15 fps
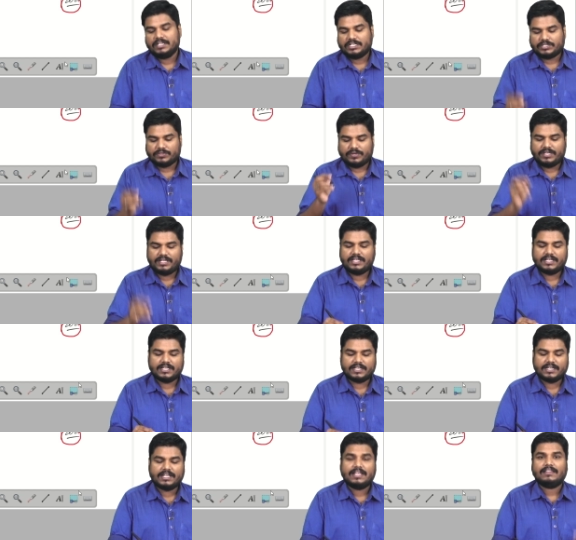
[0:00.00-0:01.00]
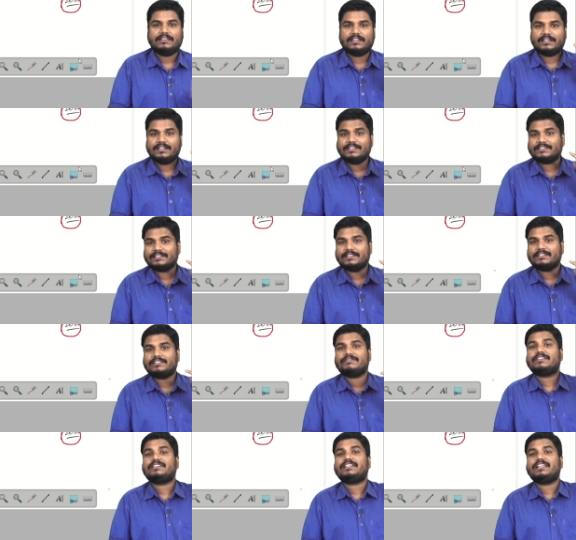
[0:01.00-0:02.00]
So, here the risk
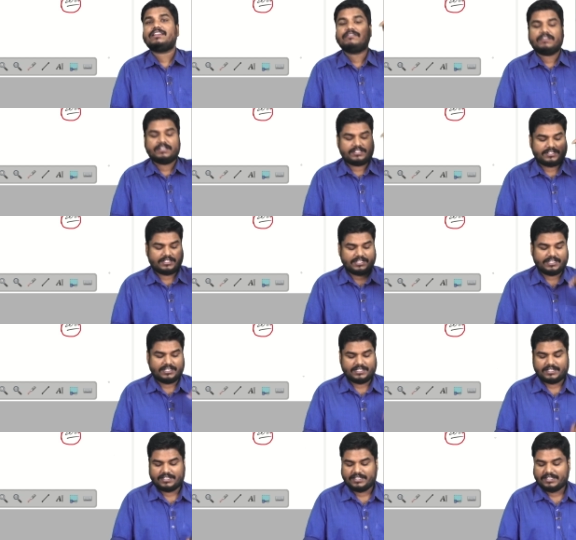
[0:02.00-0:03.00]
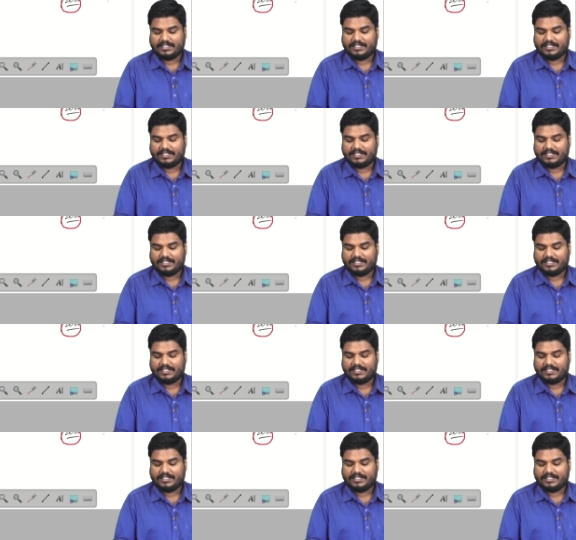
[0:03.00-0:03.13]
is with investor.